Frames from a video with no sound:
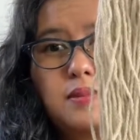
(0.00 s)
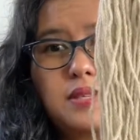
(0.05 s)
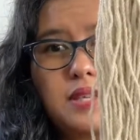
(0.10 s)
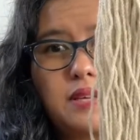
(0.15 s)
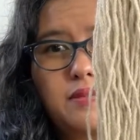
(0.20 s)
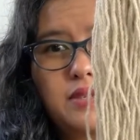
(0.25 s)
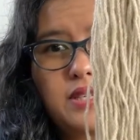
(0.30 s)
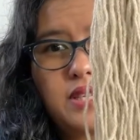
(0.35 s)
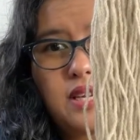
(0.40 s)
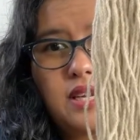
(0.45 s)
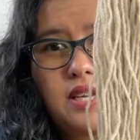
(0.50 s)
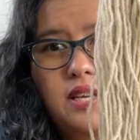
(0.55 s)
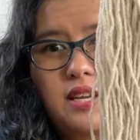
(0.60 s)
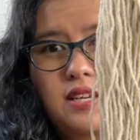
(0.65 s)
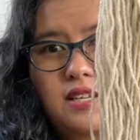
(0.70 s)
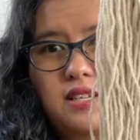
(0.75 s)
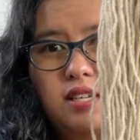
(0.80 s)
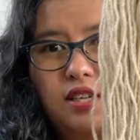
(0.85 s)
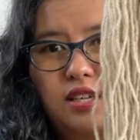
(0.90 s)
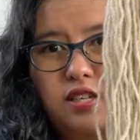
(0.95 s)
that was
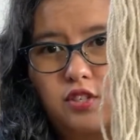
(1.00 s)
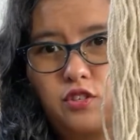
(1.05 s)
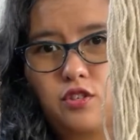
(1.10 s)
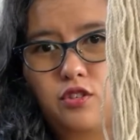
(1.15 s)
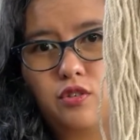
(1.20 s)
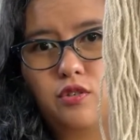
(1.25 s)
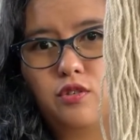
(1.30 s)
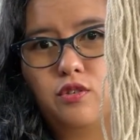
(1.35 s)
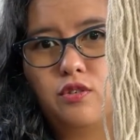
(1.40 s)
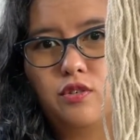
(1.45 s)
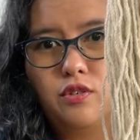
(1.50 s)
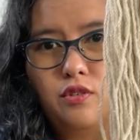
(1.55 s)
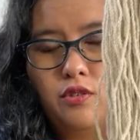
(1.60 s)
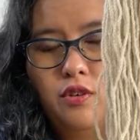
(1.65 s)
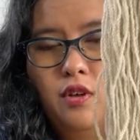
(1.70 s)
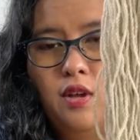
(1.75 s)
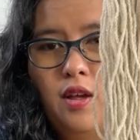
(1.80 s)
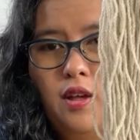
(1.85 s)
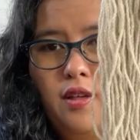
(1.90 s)
connecting it to